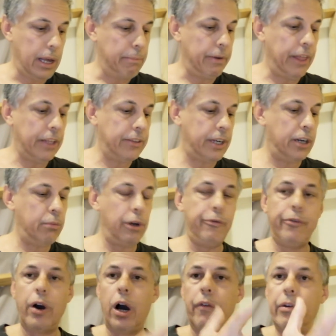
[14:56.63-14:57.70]
but that's going to
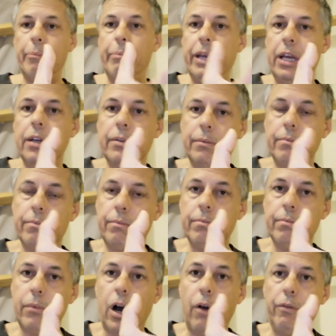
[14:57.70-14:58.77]
involve a big
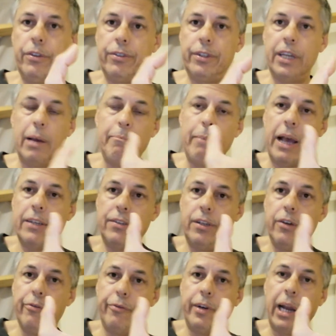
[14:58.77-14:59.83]
obviously a
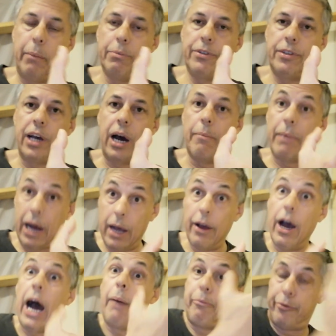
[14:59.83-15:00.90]
massive lump sum
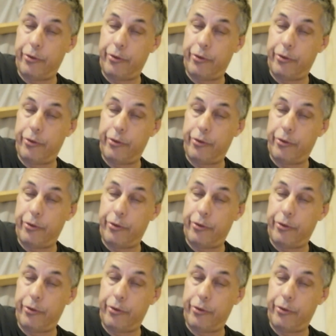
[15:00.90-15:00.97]
up